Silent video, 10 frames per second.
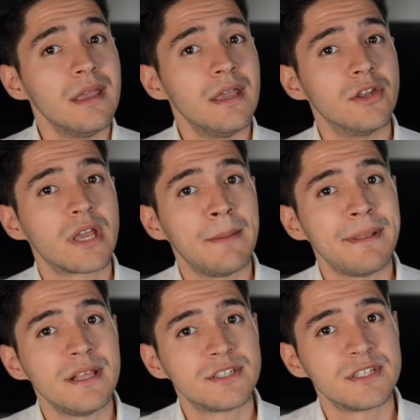In a
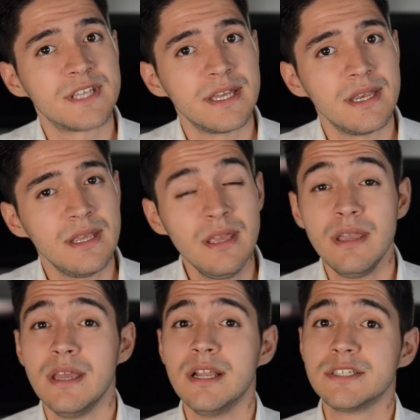capitalist society,
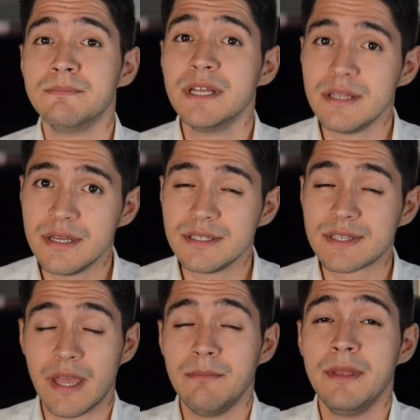it is millions
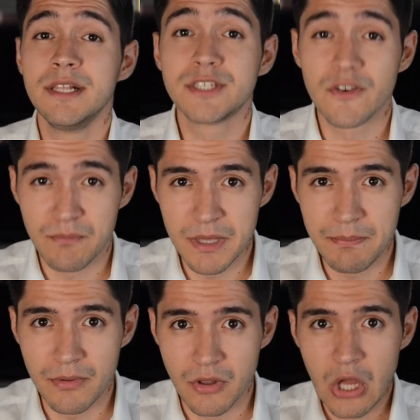and millions of
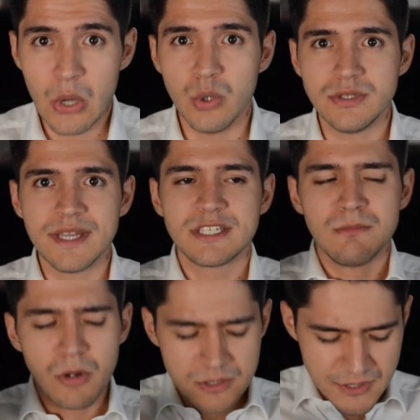people who take
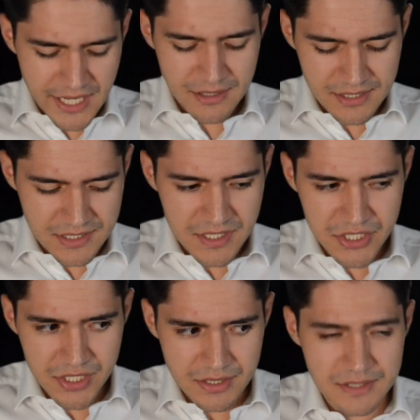small-scale
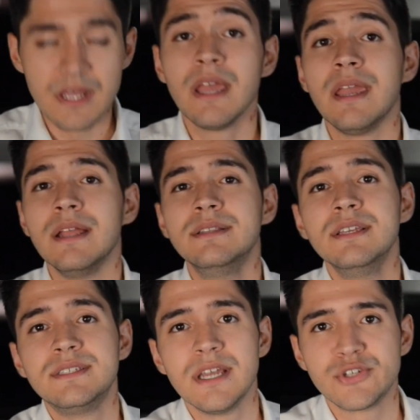decisions in
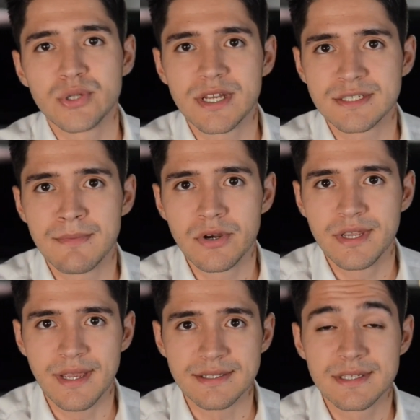decentralized
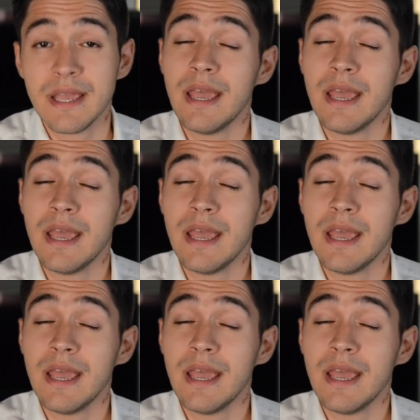markets,